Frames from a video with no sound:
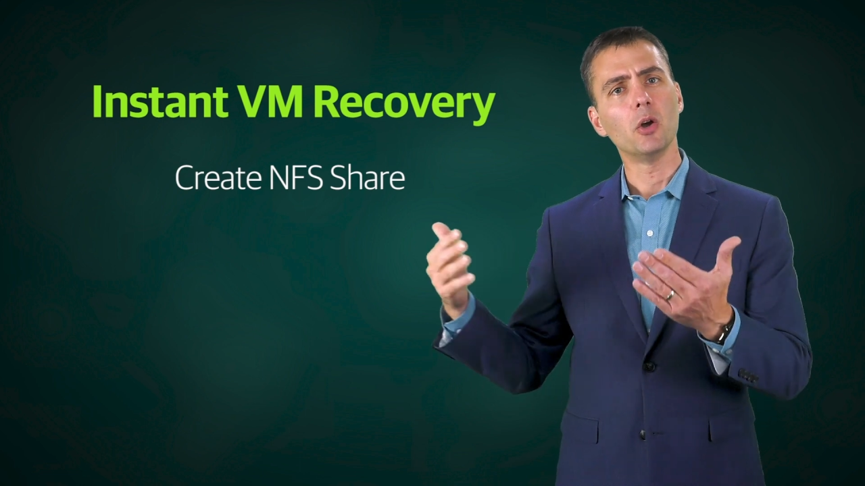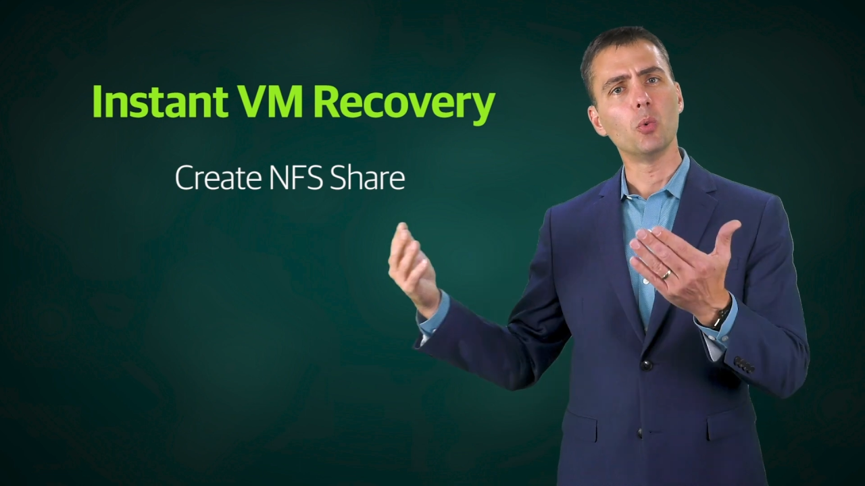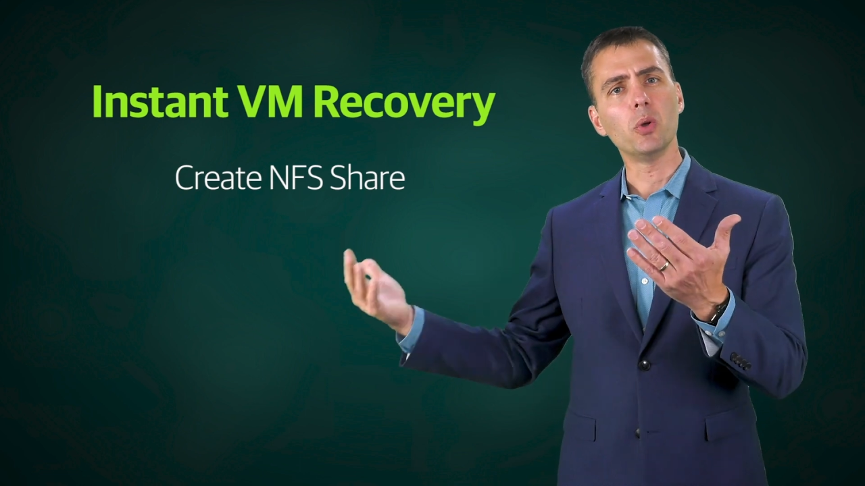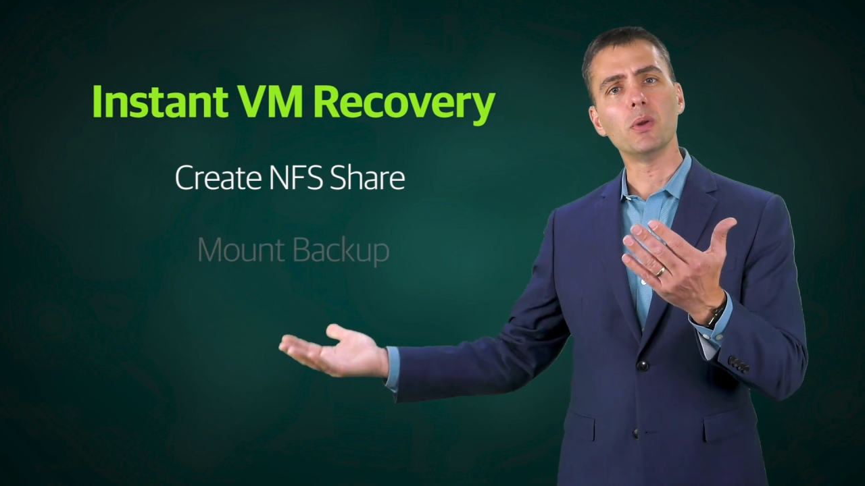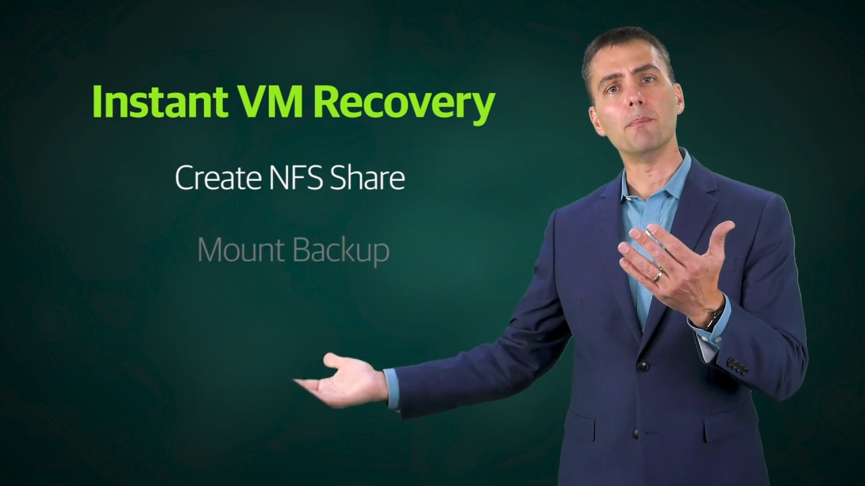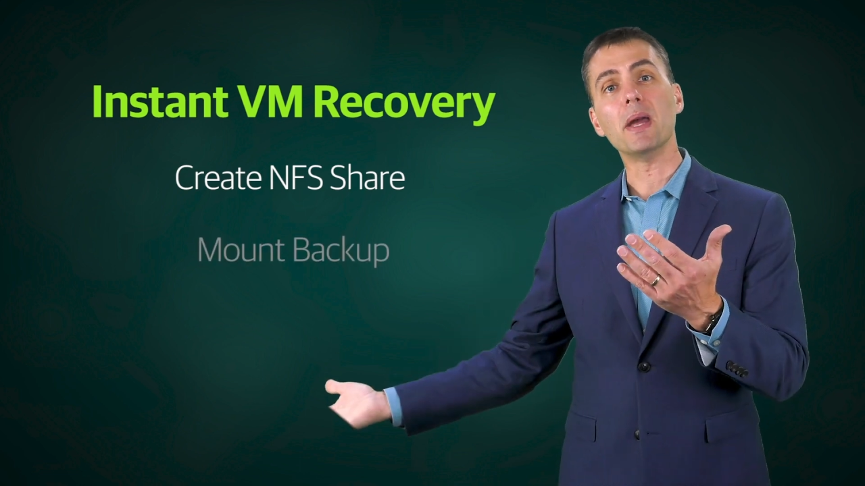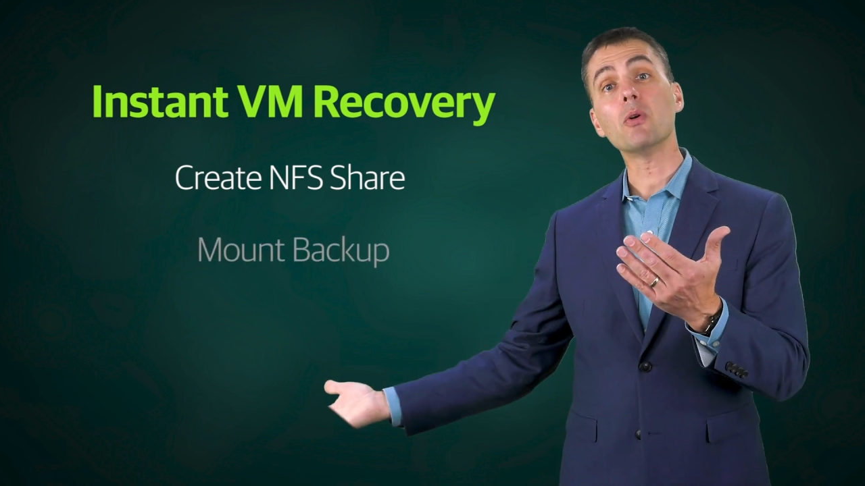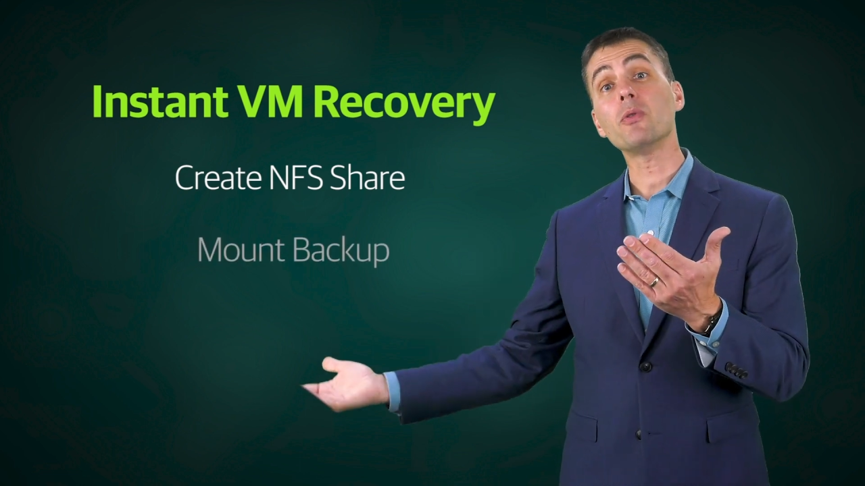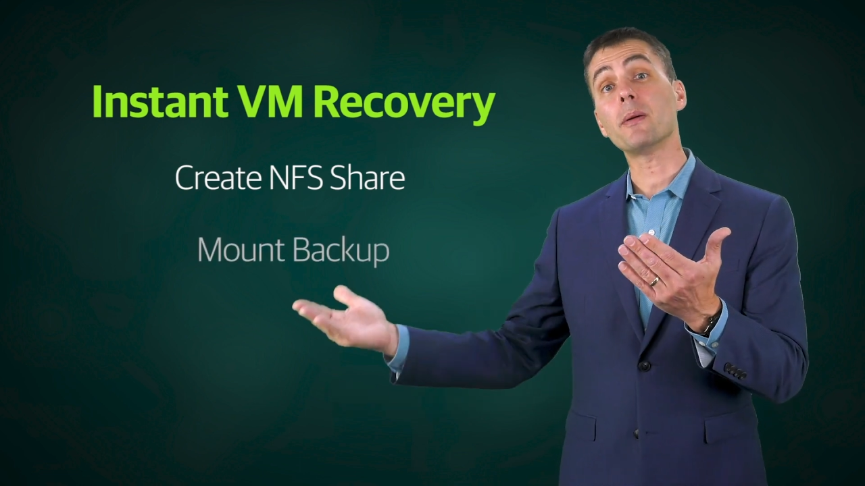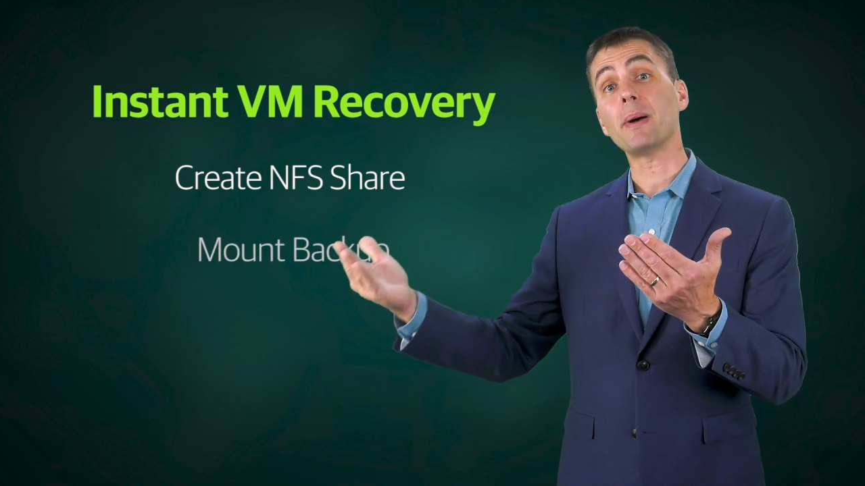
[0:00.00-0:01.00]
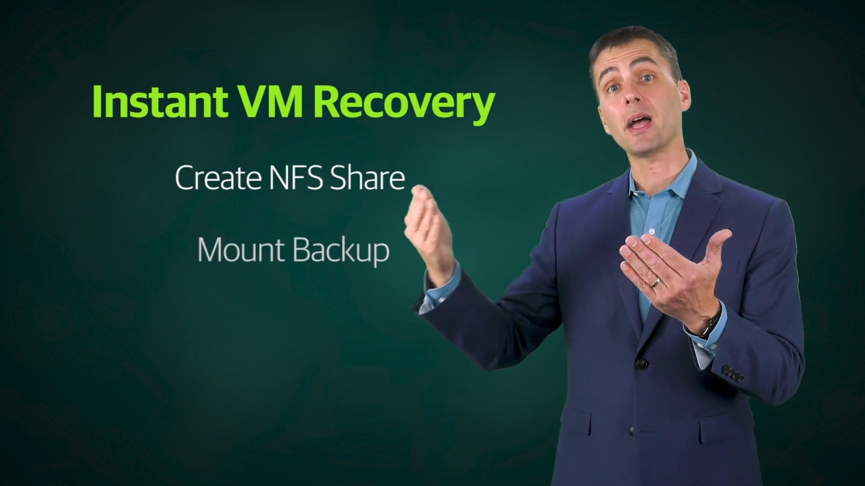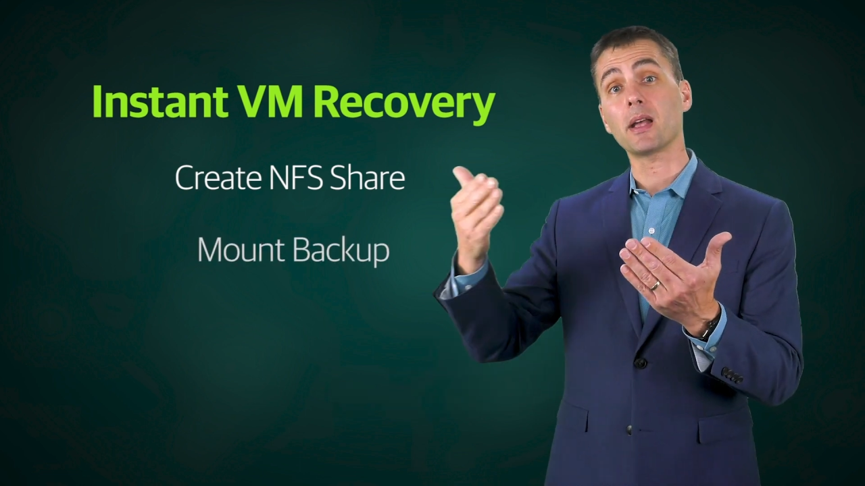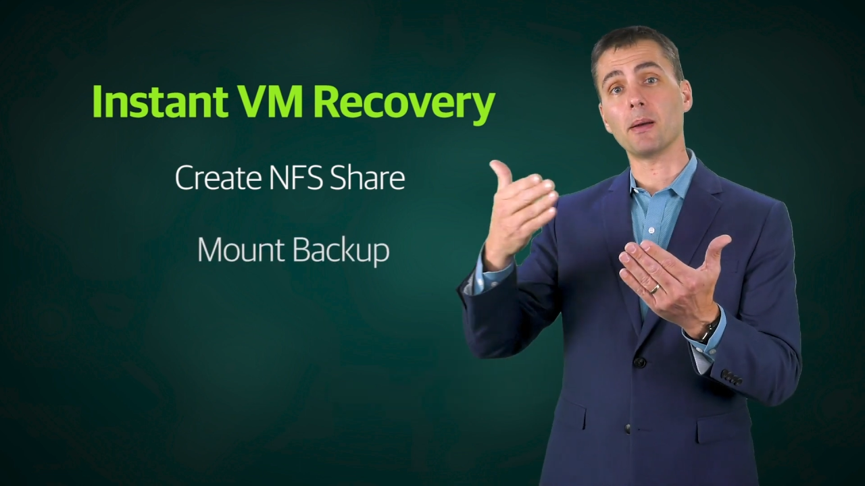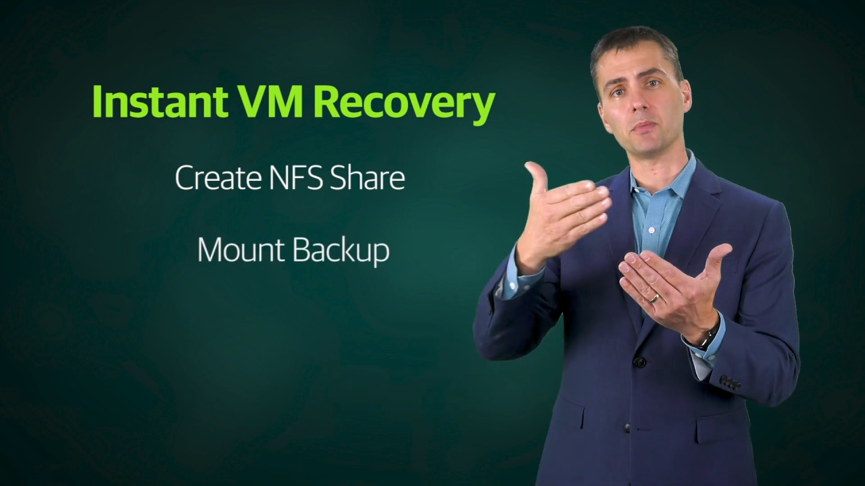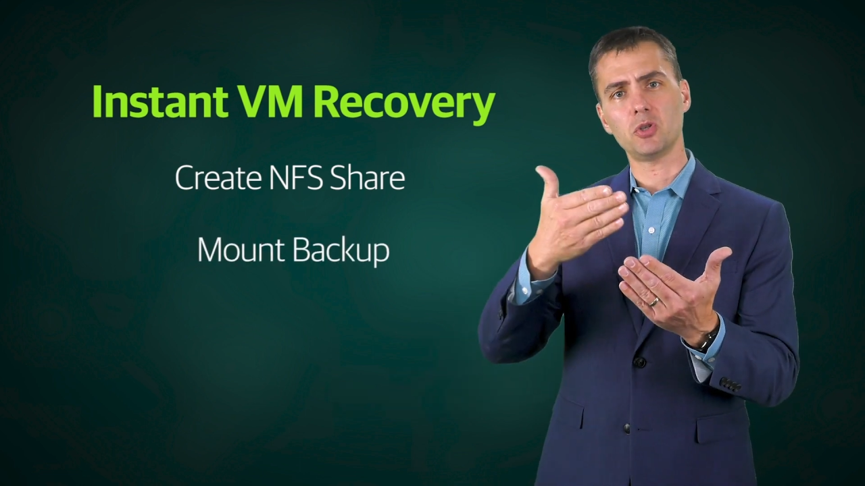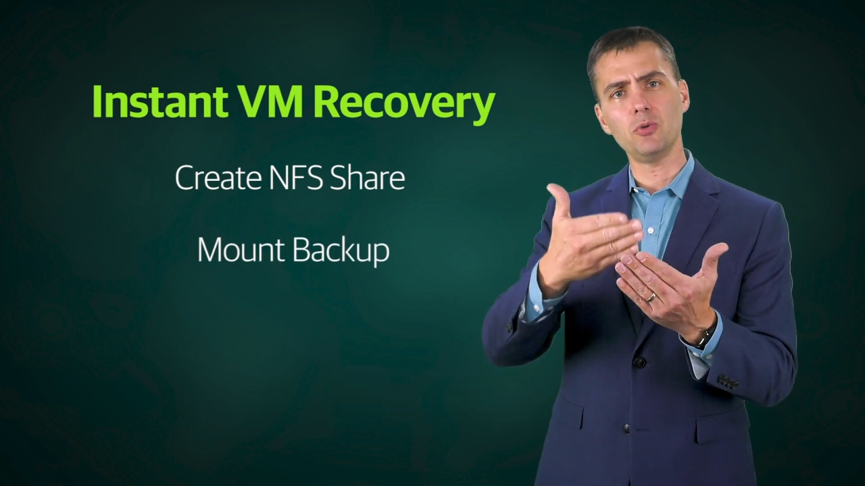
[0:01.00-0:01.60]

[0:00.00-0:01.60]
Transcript: We would mount the backup